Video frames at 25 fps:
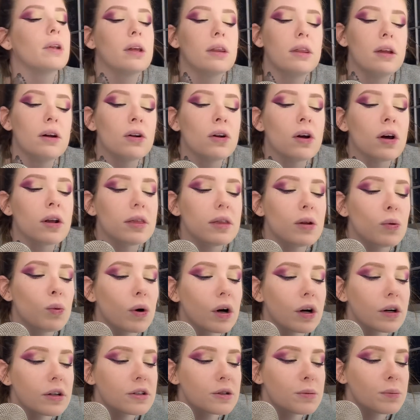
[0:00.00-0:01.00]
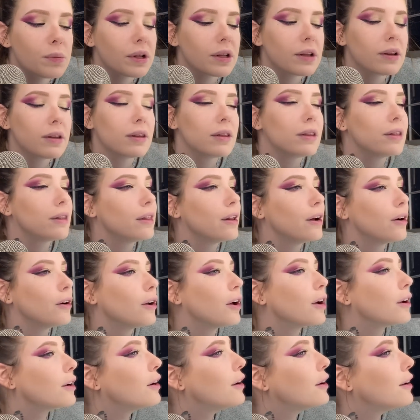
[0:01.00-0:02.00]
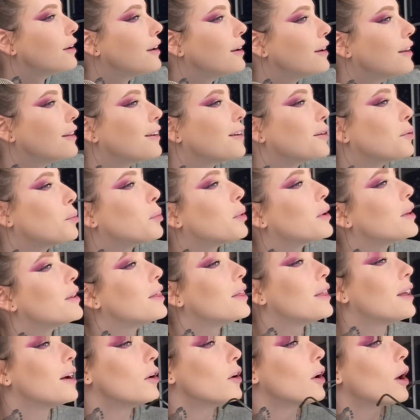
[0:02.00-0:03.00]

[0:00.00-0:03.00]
They're not the worst, but they're not good either, but they're